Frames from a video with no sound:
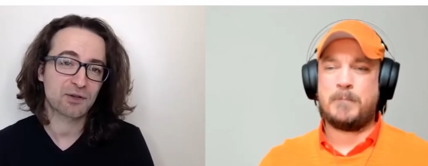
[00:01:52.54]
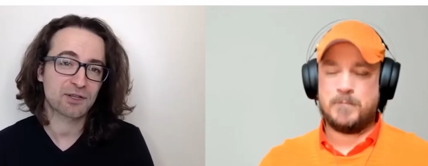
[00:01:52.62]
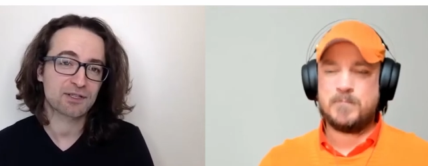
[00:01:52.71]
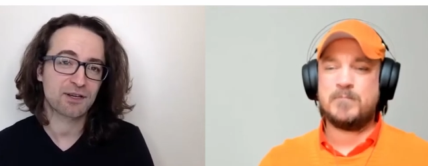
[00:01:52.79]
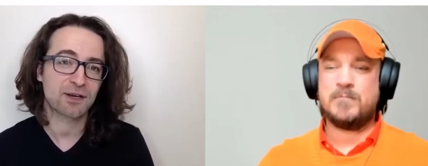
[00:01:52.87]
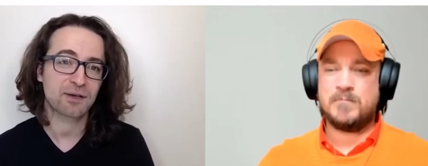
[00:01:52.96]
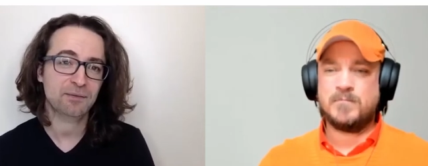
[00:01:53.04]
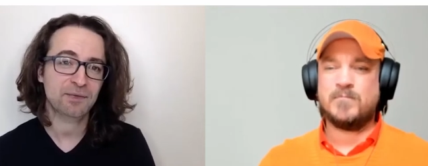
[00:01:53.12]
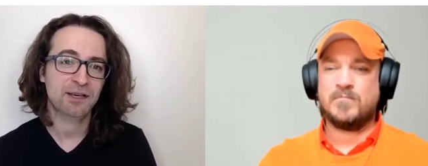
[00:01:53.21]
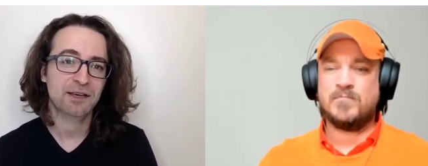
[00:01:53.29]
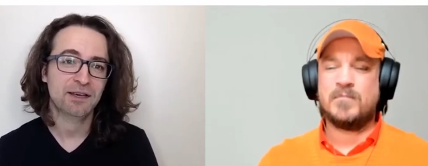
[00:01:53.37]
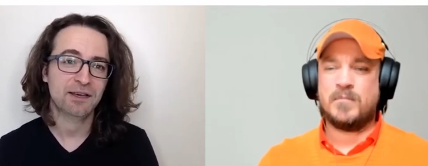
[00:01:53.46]
Speaker 1: all the time
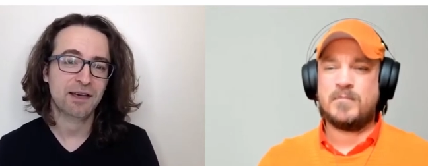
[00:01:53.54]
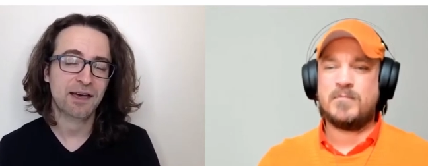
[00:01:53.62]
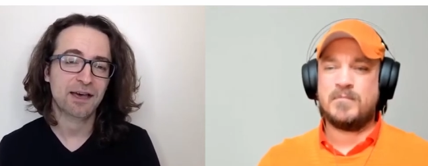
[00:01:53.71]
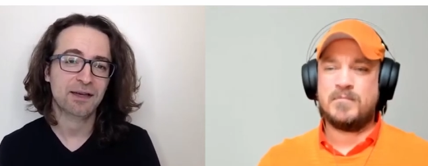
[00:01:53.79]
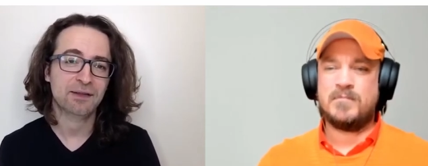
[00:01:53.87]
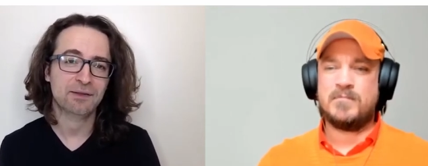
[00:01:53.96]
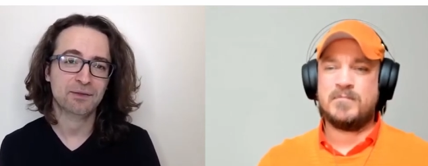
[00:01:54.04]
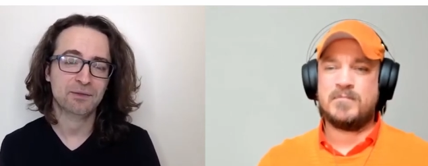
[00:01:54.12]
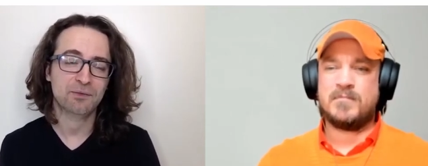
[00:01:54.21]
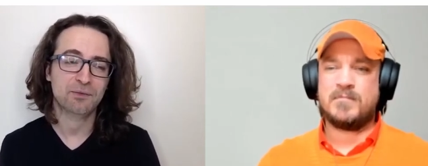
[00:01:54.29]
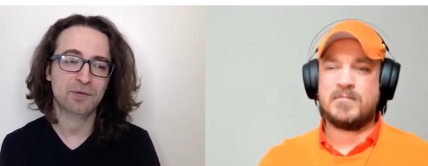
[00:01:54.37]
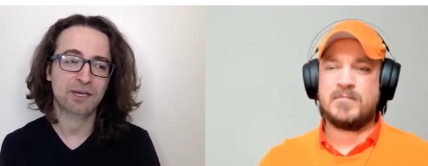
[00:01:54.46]
and
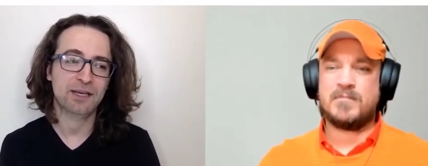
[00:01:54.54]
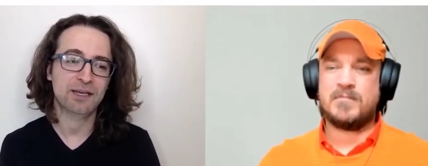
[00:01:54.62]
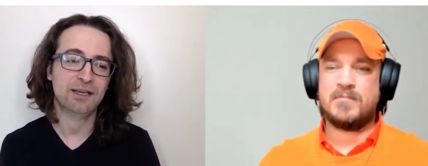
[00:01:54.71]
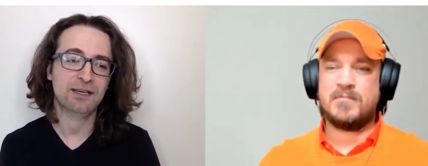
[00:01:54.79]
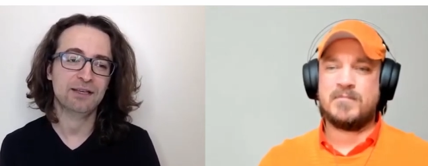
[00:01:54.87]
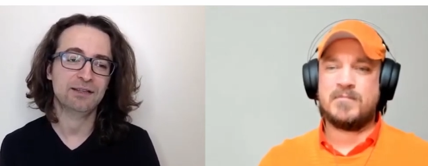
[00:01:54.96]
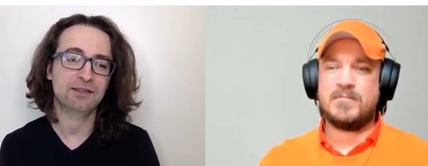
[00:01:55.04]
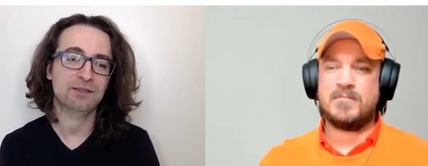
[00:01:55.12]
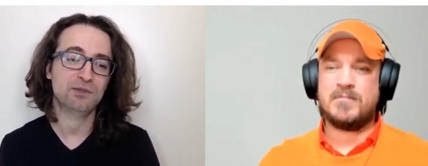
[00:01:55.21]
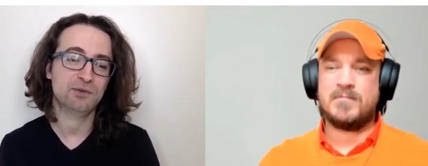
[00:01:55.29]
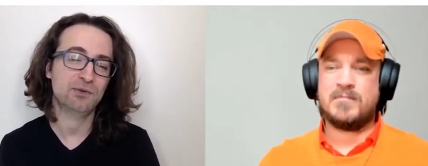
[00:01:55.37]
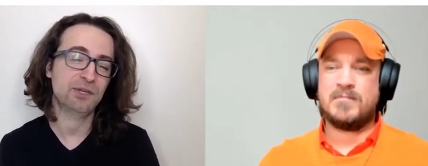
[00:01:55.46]
we
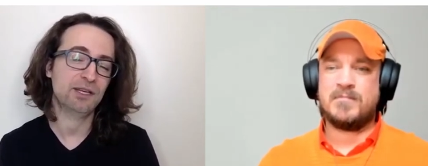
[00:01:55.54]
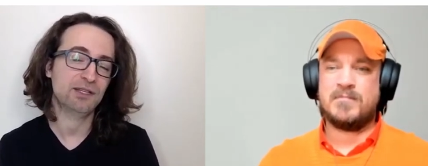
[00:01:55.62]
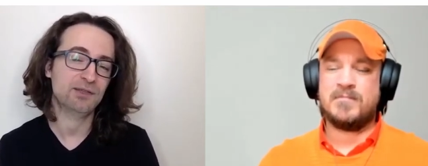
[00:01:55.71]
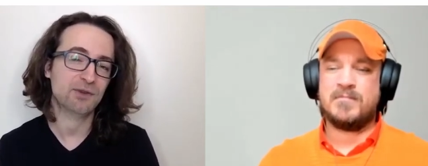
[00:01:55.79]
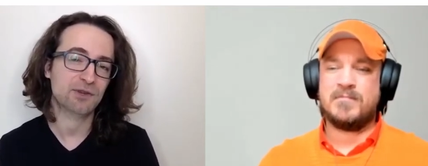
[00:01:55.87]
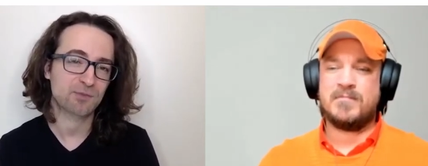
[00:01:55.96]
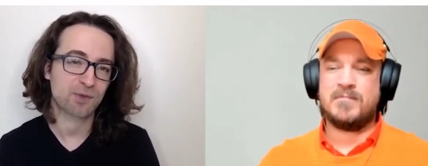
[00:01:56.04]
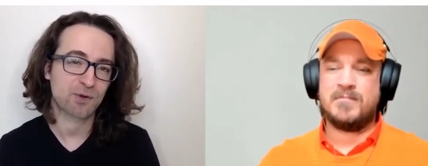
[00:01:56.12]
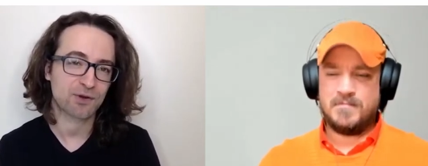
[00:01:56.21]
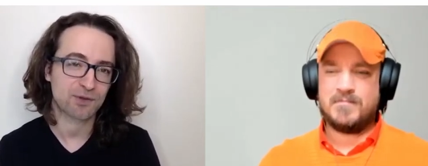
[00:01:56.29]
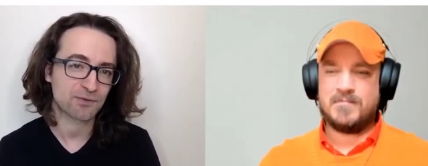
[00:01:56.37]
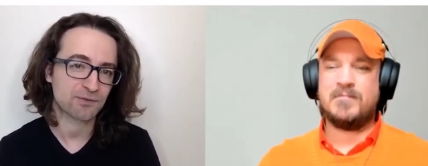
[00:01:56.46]
do need to
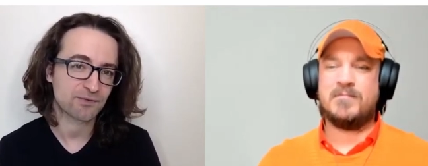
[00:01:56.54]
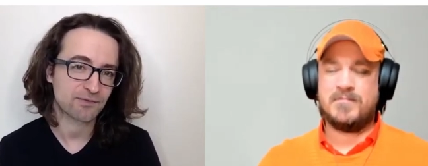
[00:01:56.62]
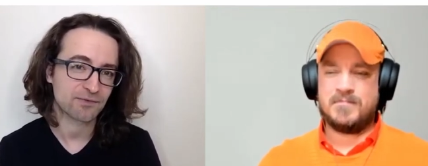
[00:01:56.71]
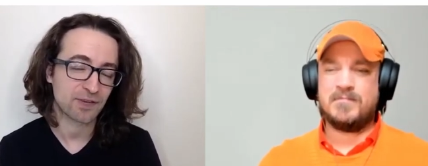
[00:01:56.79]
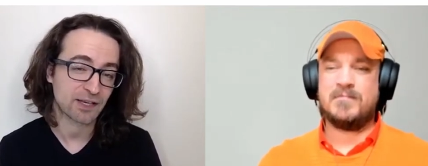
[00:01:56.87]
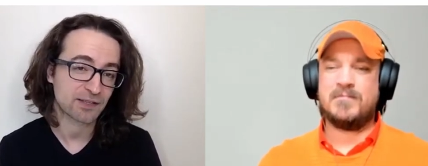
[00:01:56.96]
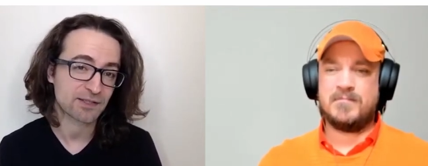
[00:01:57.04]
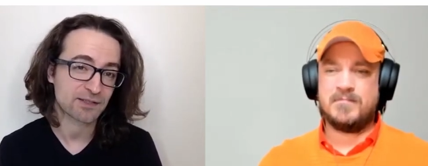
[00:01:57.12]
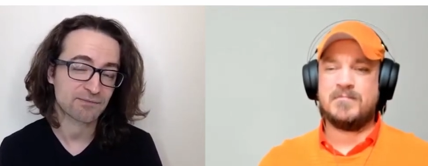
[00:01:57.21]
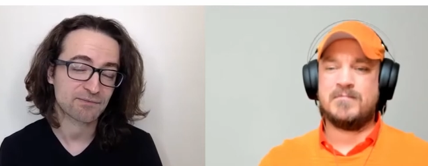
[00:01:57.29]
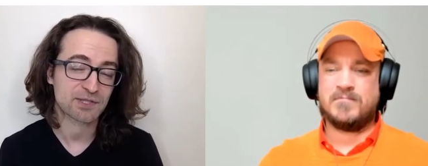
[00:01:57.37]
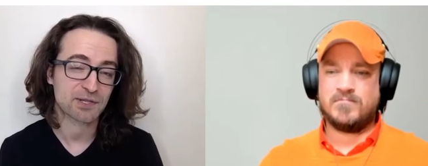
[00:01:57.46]
explore new
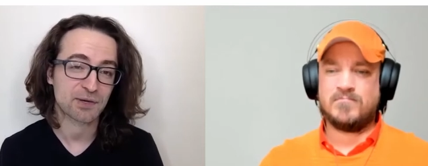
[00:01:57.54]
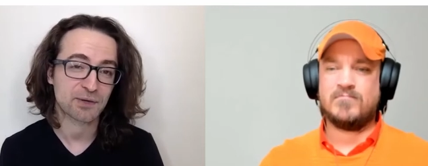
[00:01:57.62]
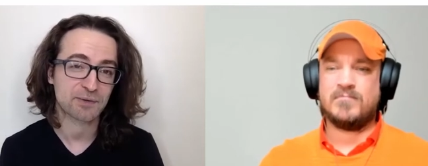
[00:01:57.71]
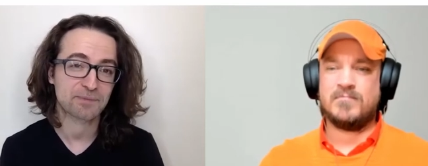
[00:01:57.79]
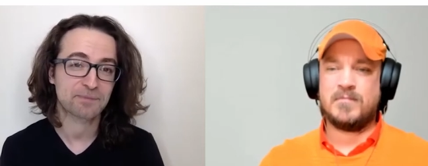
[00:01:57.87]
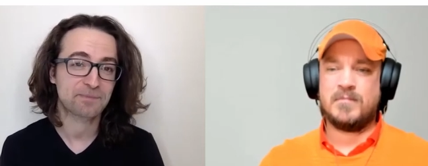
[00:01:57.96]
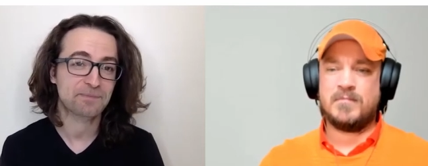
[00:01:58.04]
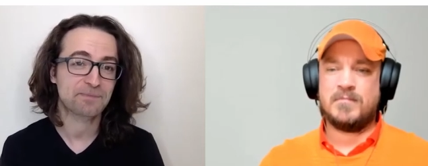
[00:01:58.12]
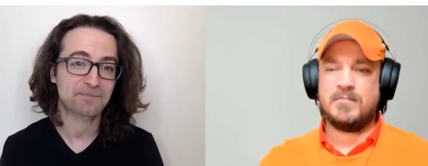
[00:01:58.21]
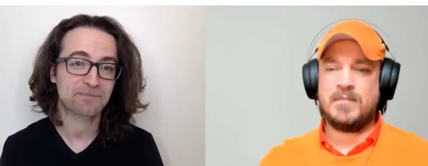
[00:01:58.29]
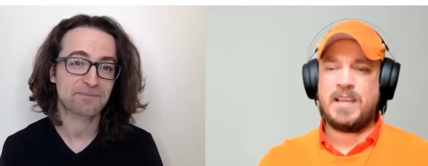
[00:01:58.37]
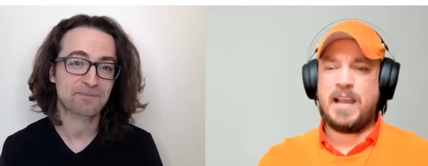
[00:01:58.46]
things so
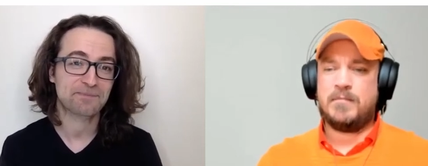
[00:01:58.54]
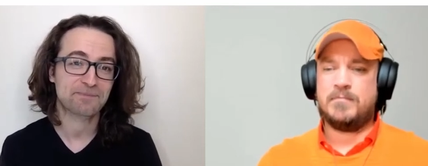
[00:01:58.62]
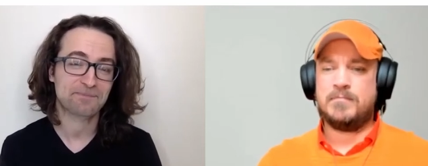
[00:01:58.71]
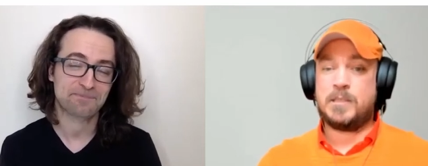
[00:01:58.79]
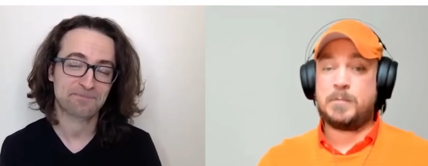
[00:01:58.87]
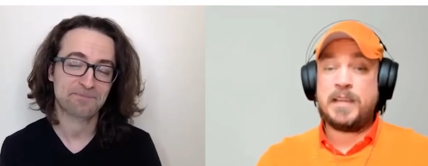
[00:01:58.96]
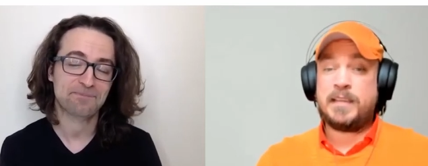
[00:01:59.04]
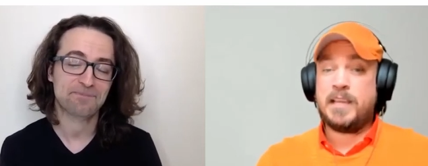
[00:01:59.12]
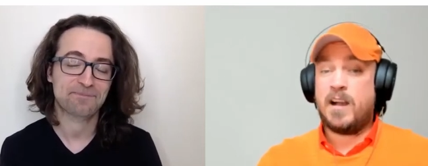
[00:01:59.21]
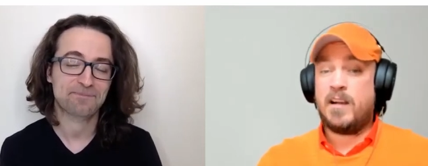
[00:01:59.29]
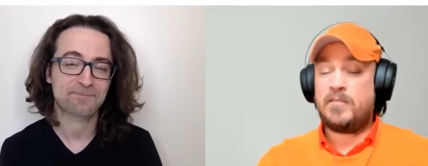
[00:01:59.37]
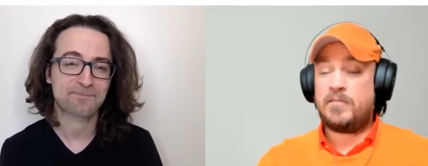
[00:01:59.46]
Speaker 2: yeah
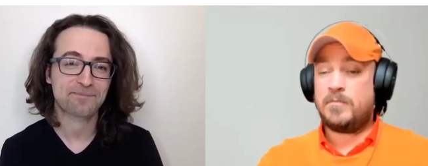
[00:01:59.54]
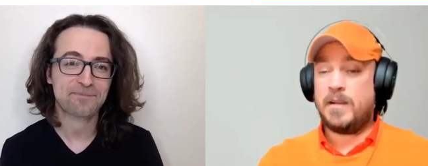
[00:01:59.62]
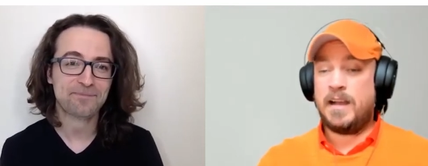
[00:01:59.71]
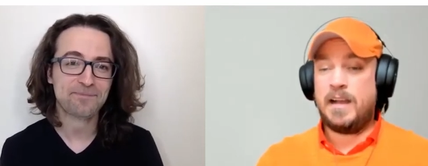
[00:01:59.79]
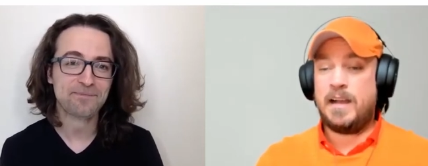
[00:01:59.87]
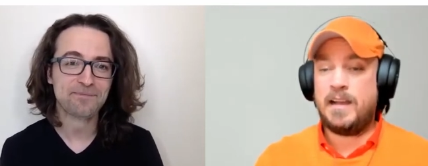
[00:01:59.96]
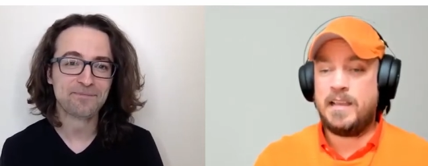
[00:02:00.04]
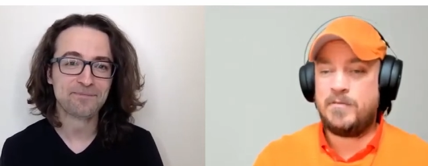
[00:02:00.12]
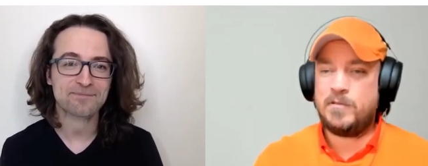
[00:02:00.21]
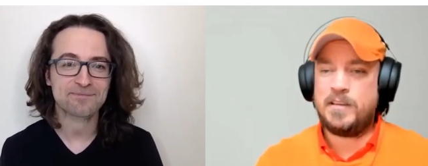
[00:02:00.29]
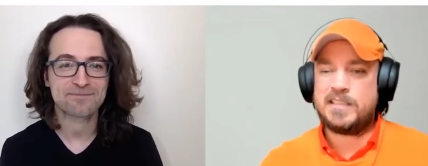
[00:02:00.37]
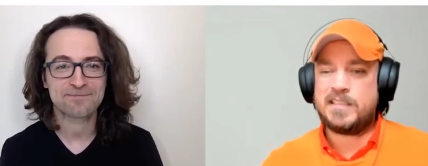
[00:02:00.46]
speaking of uh,
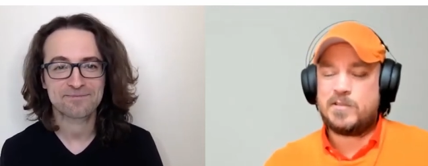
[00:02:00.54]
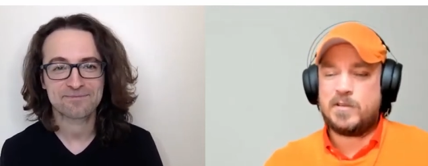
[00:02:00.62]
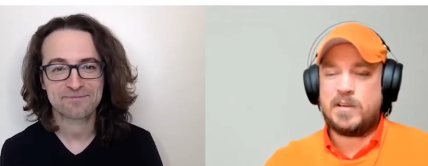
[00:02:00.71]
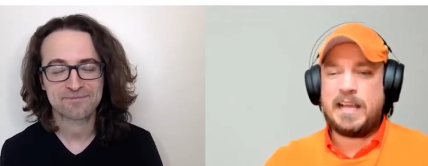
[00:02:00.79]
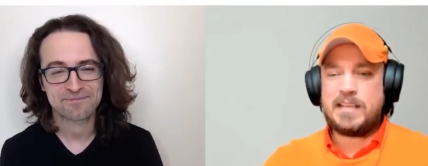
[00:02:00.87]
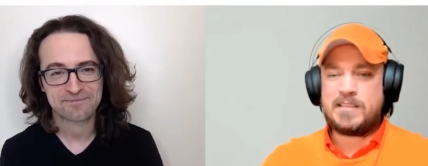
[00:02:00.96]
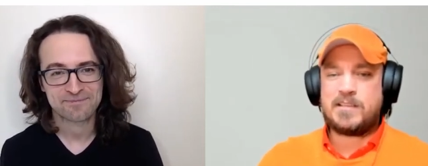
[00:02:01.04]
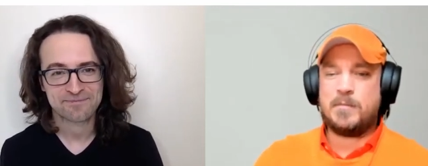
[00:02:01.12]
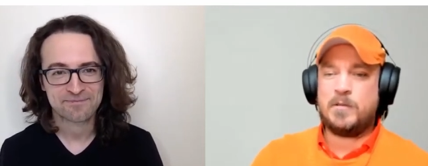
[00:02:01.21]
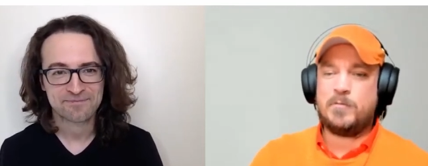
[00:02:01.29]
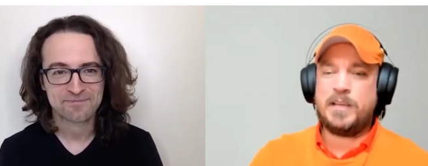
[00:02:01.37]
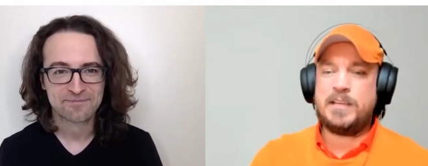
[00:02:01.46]
if you listen to the last
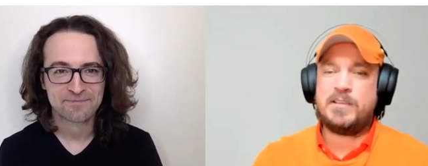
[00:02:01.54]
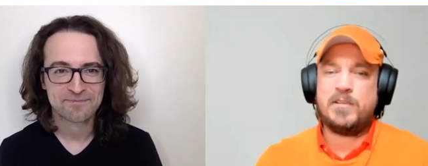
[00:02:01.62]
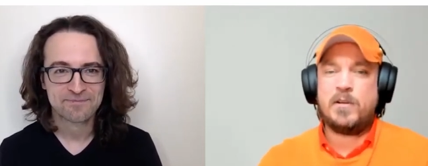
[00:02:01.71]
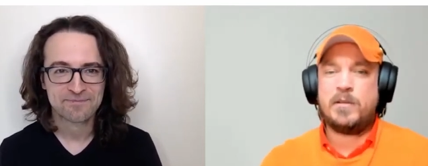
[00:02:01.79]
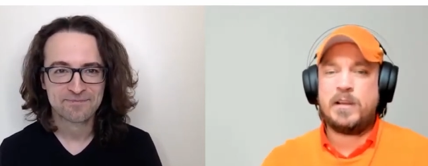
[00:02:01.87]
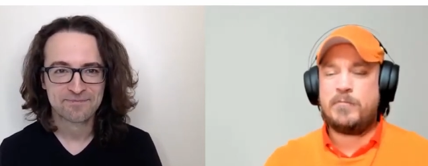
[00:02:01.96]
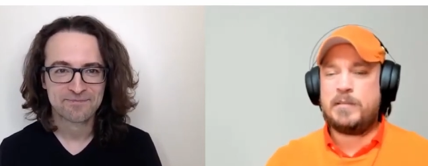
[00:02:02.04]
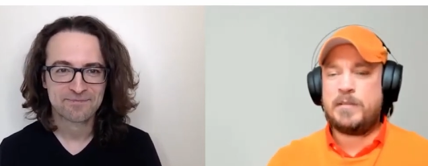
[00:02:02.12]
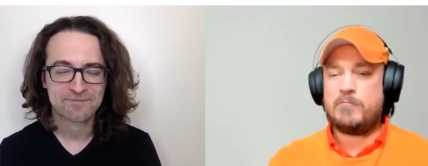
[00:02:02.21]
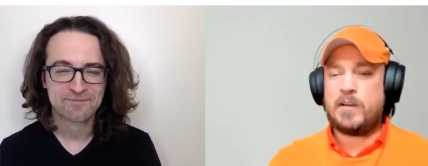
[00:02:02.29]
couple of weeks you know that we've been